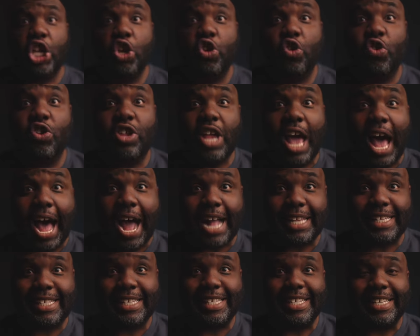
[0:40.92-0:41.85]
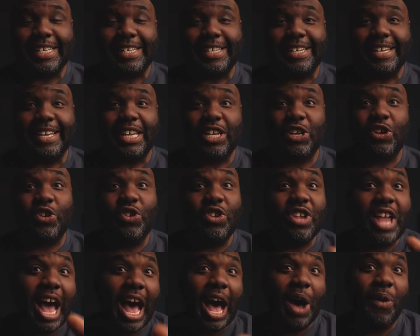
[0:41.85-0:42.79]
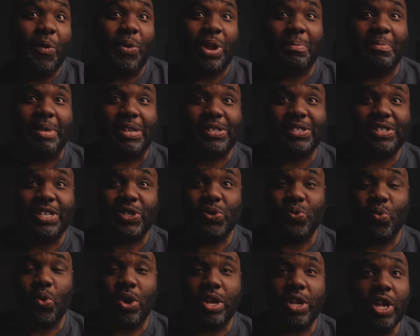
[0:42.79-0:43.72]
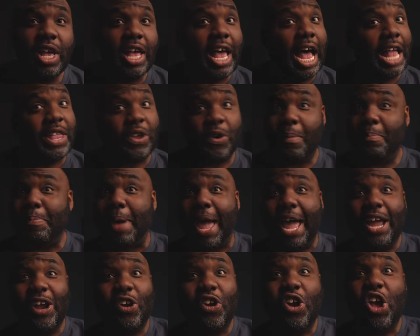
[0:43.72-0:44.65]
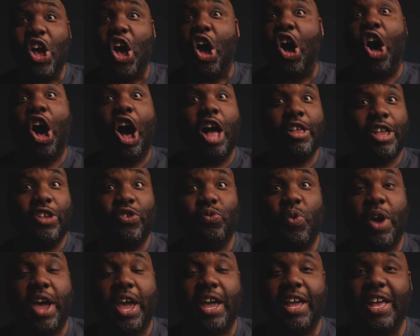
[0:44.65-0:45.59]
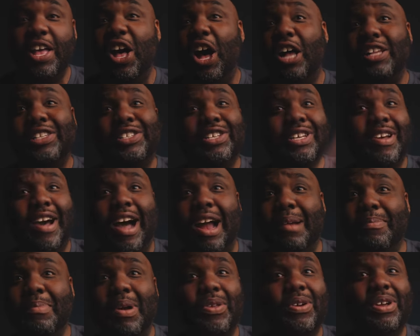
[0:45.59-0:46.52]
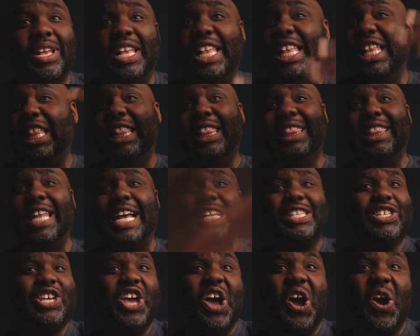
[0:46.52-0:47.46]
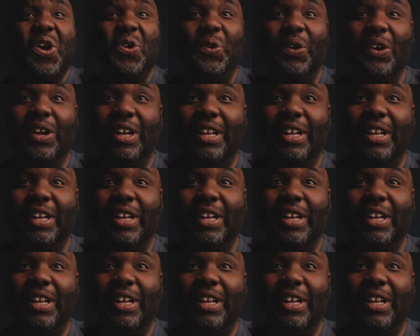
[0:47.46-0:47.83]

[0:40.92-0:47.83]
You do not, you do not want to miss this one. Another banger on its way on Cigar Brother. Let's go.